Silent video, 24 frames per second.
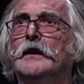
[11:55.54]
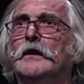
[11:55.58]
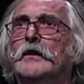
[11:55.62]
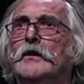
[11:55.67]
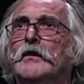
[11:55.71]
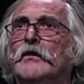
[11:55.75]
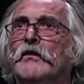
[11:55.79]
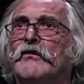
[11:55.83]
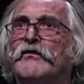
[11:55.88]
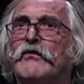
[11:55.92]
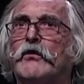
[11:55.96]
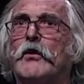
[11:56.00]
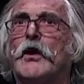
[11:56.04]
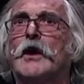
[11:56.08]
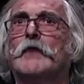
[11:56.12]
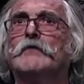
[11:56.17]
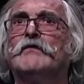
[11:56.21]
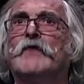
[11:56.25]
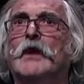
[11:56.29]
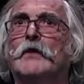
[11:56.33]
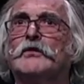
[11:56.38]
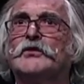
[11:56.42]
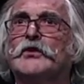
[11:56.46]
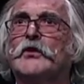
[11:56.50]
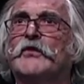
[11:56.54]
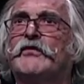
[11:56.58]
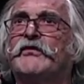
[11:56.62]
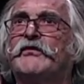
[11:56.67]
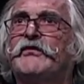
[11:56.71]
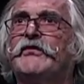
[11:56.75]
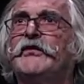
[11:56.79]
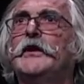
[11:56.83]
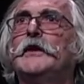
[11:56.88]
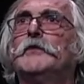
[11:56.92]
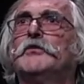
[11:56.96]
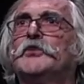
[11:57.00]
from the
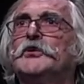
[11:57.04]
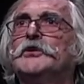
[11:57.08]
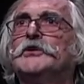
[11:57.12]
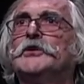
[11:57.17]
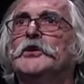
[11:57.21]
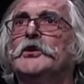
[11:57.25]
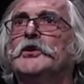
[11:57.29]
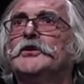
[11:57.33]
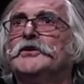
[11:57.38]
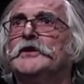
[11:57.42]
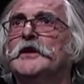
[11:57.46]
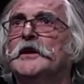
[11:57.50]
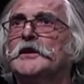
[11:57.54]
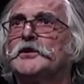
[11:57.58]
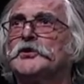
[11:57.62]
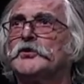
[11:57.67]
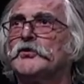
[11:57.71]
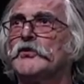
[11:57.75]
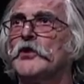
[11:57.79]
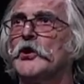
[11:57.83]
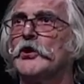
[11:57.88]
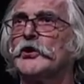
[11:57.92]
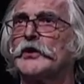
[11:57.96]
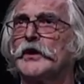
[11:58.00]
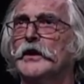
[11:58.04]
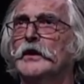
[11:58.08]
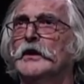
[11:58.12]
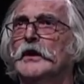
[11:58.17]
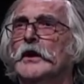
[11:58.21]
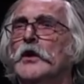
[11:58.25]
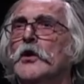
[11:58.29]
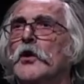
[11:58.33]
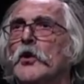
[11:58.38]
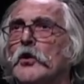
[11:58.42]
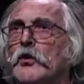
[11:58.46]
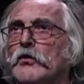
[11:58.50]
fibrillar network
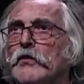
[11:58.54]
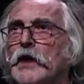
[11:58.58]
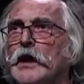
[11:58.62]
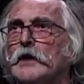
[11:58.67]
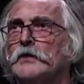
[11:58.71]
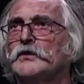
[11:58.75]
around.